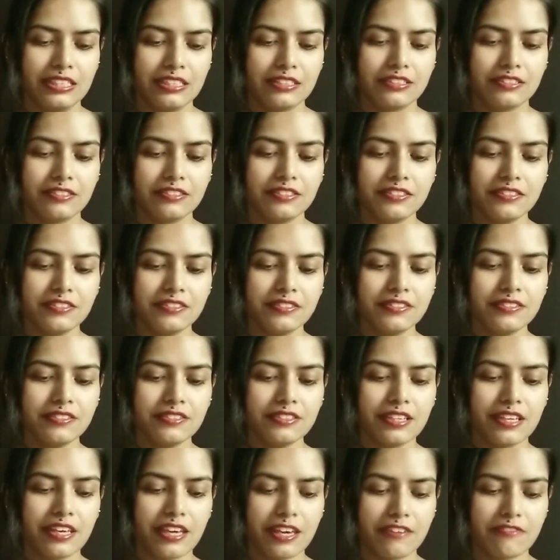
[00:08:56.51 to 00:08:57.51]
they
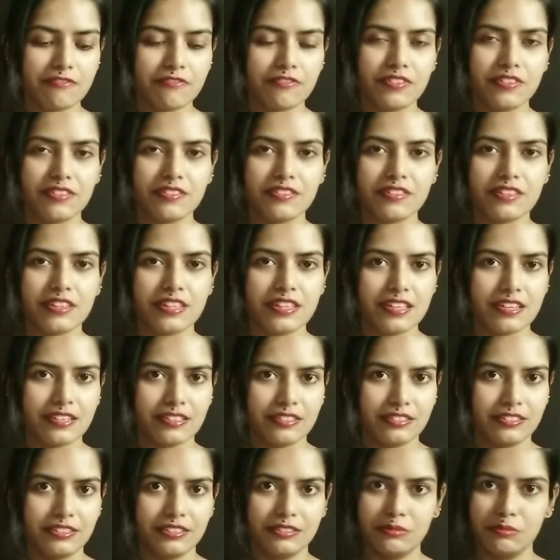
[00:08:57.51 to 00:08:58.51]
didn't give
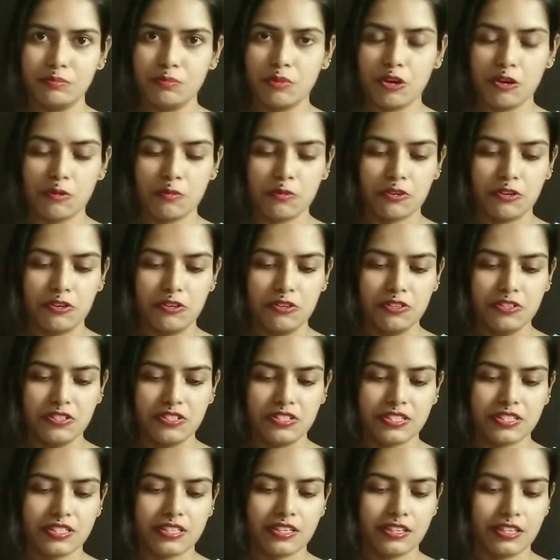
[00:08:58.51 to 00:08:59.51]

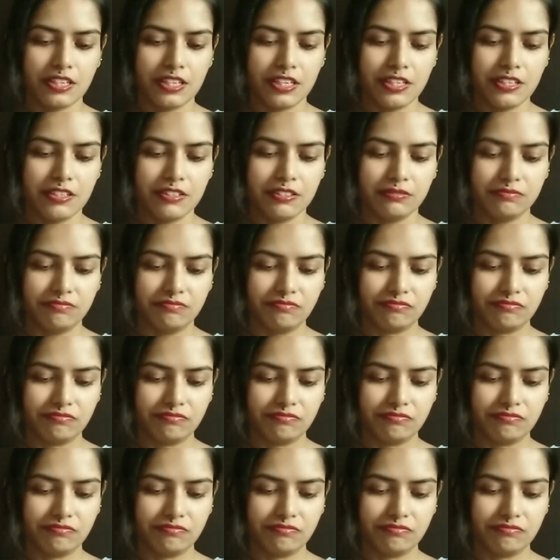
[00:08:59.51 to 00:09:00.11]
popcorns a